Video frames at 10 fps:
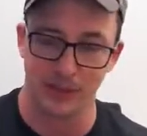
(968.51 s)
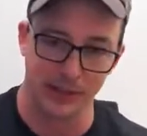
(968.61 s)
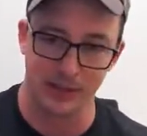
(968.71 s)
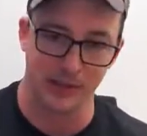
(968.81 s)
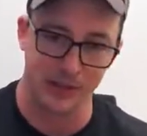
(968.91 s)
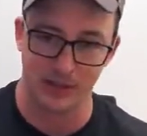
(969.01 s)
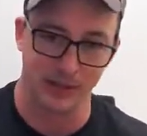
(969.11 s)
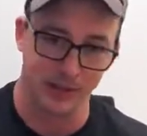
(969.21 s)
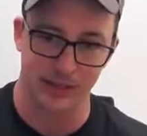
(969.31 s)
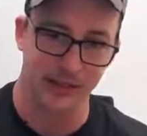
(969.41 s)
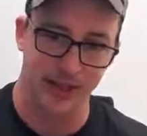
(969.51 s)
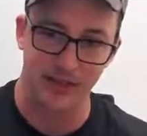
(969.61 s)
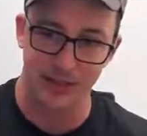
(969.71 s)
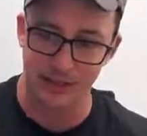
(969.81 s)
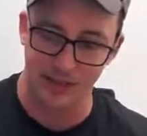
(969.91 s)
And
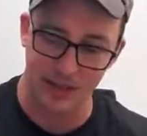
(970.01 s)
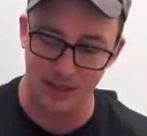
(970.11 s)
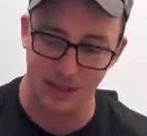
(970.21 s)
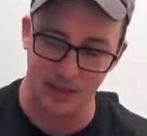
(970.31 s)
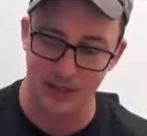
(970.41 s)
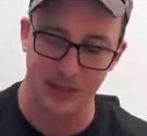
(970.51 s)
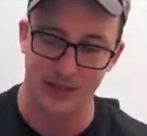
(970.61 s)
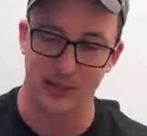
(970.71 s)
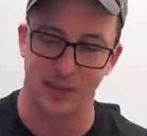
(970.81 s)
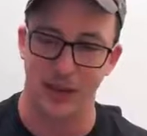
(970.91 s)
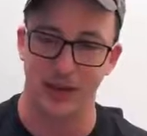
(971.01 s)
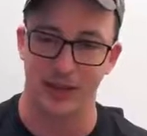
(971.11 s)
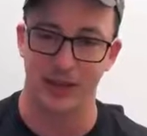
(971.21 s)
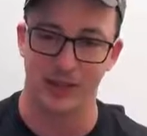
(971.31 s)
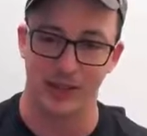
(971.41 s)
every single time someone hits the
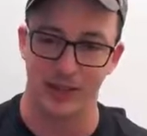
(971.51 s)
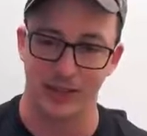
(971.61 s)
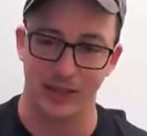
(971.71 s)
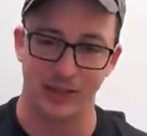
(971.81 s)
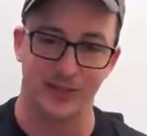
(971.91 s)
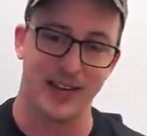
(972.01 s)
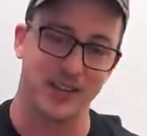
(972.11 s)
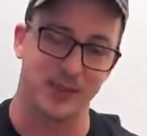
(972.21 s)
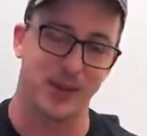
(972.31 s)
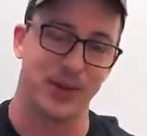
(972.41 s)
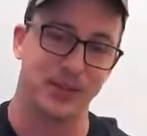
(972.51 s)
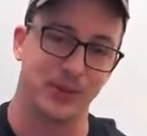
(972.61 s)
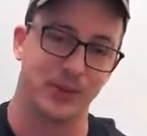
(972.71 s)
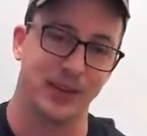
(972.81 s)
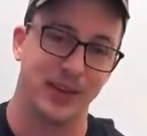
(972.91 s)
button, it's going to delete as fast as
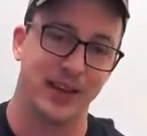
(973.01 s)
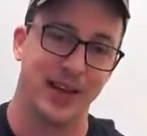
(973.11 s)
possible,